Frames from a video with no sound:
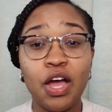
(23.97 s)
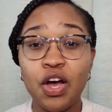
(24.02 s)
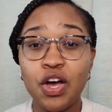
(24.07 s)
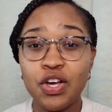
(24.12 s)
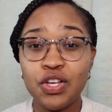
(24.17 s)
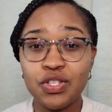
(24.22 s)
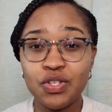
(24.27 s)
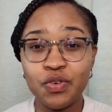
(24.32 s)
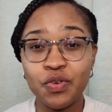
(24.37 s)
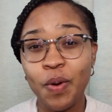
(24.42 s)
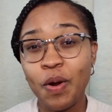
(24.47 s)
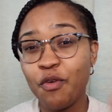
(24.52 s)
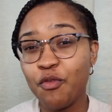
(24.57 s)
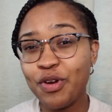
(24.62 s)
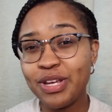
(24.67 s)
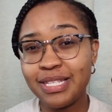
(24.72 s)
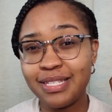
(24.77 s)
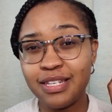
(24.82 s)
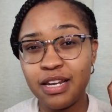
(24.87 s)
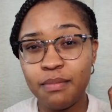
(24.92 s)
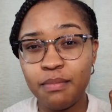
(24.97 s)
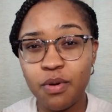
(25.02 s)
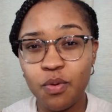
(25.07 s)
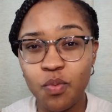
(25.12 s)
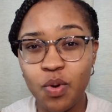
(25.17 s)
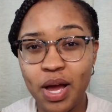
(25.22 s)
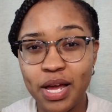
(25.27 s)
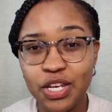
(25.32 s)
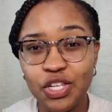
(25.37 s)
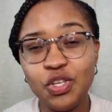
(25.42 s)
So reason number
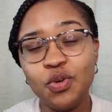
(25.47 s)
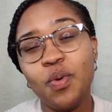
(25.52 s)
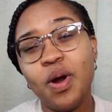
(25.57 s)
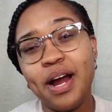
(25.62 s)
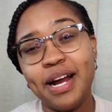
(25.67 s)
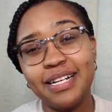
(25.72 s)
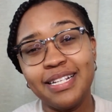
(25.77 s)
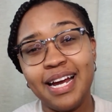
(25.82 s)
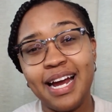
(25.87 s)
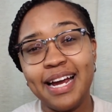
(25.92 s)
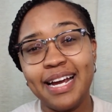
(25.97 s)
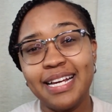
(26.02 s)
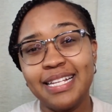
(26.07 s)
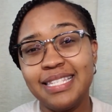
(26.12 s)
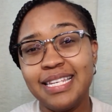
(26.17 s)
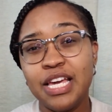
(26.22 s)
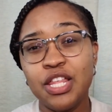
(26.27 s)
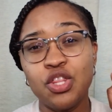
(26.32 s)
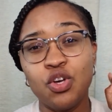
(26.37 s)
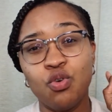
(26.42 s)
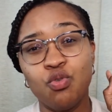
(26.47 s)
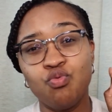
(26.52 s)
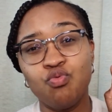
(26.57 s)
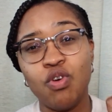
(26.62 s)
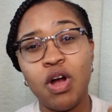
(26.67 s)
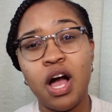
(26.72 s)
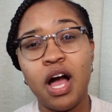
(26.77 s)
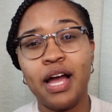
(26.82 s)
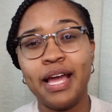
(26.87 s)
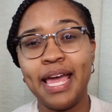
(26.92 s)
1, you are targeting the
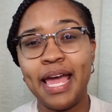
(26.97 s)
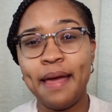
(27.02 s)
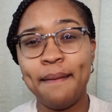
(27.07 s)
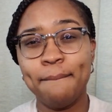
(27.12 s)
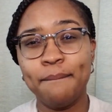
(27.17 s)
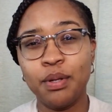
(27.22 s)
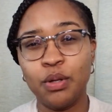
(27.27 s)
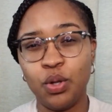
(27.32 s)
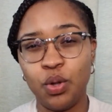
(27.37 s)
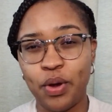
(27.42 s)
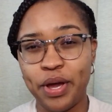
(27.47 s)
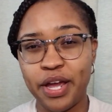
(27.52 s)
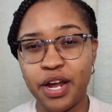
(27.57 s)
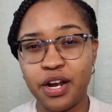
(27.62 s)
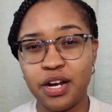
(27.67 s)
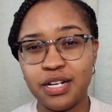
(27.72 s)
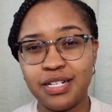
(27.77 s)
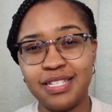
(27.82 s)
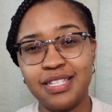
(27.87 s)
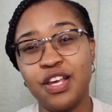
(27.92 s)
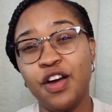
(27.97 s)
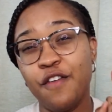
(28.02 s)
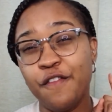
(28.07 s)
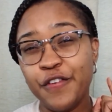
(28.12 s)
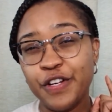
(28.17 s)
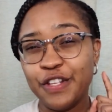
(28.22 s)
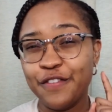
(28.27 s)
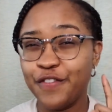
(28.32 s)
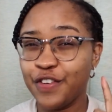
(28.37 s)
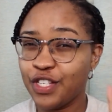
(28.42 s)
wrong employers.
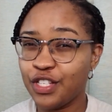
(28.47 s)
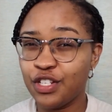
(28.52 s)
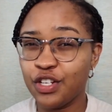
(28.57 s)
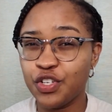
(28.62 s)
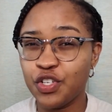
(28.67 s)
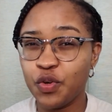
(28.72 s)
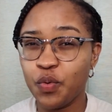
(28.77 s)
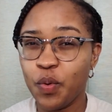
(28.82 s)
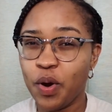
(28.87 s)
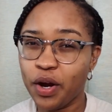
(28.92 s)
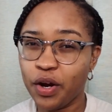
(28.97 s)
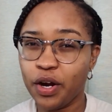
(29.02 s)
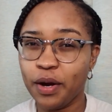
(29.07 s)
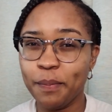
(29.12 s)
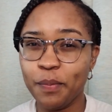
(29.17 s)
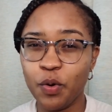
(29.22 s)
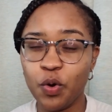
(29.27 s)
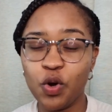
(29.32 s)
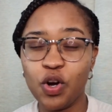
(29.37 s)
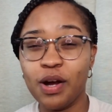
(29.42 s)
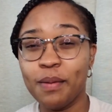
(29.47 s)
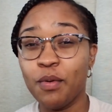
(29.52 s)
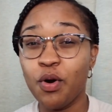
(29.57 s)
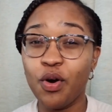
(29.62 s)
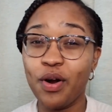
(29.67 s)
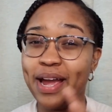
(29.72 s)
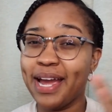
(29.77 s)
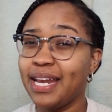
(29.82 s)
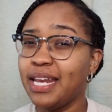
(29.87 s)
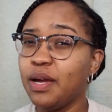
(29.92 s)
For the Visitor to Worker program
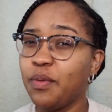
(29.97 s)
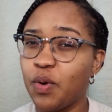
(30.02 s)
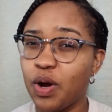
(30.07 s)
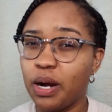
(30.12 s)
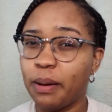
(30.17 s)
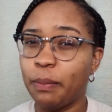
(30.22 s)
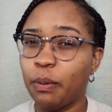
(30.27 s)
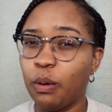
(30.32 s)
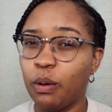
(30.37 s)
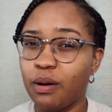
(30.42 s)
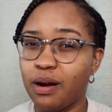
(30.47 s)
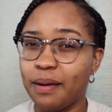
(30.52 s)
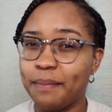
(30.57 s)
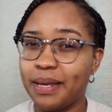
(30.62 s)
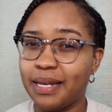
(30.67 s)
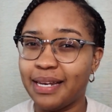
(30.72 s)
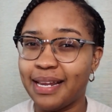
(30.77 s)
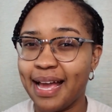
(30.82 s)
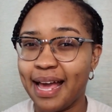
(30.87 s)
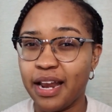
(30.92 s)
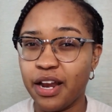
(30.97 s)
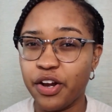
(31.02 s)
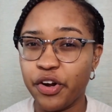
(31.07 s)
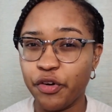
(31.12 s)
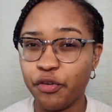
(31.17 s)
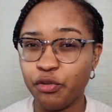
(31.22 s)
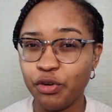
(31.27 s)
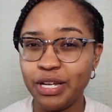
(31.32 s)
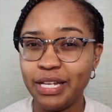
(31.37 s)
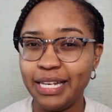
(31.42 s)
or any work program in
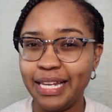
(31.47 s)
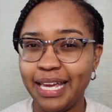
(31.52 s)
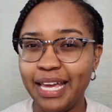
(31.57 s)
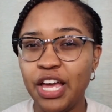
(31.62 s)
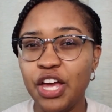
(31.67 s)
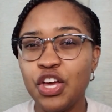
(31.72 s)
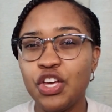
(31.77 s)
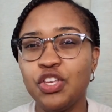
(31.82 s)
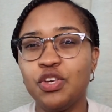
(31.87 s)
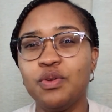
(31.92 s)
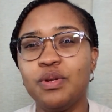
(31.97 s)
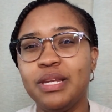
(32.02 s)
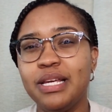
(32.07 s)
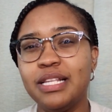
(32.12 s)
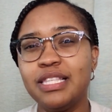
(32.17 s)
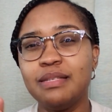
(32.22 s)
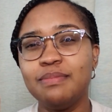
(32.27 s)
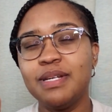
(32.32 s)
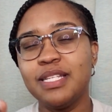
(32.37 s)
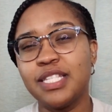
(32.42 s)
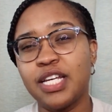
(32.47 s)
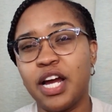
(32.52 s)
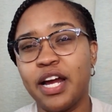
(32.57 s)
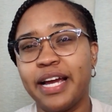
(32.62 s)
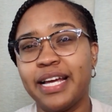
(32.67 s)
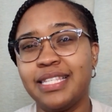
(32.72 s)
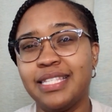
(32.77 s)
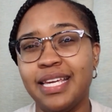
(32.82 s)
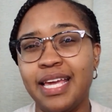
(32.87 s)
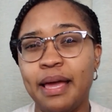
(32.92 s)
Canada, really, you need to be
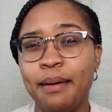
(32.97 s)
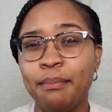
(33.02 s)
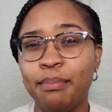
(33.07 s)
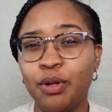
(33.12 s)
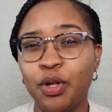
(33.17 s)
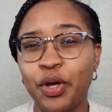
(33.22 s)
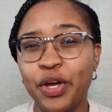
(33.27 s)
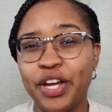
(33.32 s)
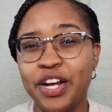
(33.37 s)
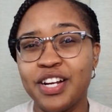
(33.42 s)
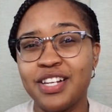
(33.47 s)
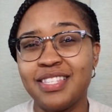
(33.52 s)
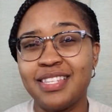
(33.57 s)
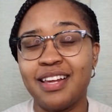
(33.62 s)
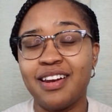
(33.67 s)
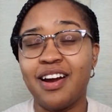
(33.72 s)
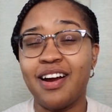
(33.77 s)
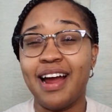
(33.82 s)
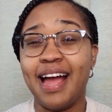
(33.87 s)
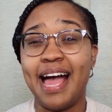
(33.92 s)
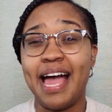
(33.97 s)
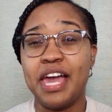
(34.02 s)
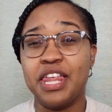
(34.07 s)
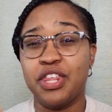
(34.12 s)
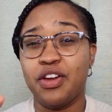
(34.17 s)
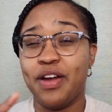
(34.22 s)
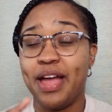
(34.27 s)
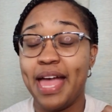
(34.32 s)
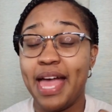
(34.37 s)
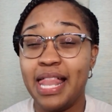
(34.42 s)
targeting employers that are
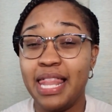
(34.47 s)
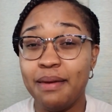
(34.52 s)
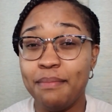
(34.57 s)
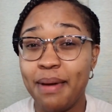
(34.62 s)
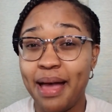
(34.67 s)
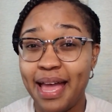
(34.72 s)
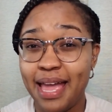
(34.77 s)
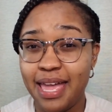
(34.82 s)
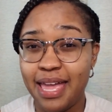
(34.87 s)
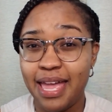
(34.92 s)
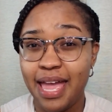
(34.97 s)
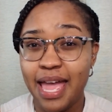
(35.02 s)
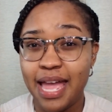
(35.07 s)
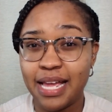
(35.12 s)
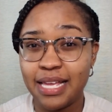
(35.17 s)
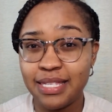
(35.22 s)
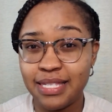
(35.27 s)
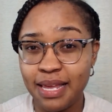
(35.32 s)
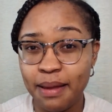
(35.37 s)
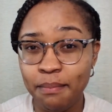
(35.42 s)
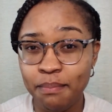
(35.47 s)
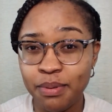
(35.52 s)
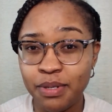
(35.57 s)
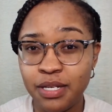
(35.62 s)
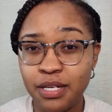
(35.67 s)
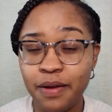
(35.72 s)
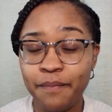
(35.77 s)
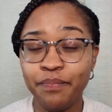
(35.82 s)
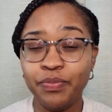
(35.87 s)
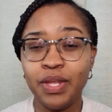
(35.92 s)
either LMIA
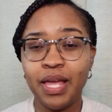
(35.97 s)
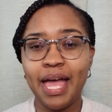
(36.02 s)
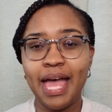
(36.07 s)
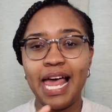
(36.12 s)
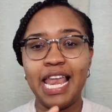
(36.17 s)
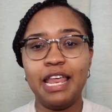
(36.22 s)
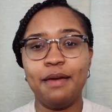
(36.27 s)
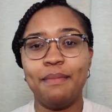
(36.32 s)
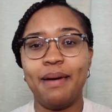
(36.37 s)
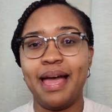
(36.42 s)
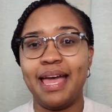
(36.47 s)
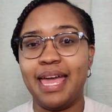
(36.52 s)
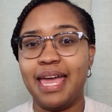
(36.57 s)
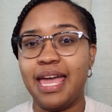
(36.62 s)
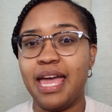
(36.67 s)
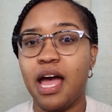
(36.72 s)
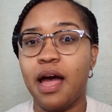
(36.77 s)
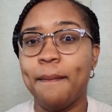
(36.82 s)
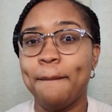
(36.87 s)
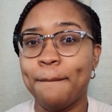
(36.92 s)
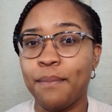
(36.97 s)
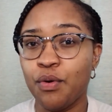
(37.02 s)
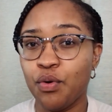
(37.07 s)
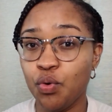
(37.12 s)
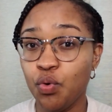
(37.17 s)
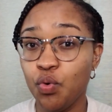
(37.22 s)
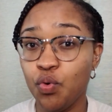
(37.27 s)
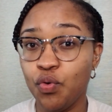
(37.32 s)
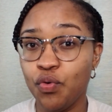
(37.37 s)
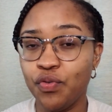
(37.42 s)
exempt, LMIA
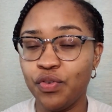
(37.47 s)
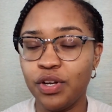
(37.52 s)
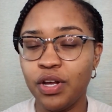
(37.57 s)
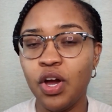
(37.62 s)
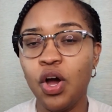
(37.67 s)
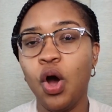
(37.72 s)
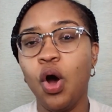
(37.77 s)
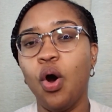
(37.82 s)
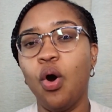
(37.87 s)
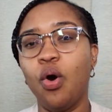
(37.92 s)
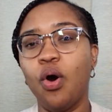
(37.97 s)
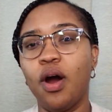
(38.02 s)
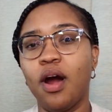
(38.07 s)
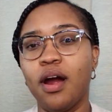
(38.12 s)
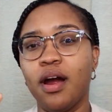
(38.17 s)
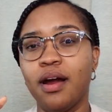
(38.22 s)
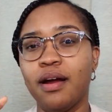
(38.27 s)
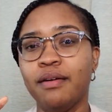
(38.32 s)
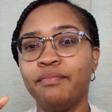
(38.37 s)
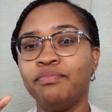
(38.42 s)
approved, or,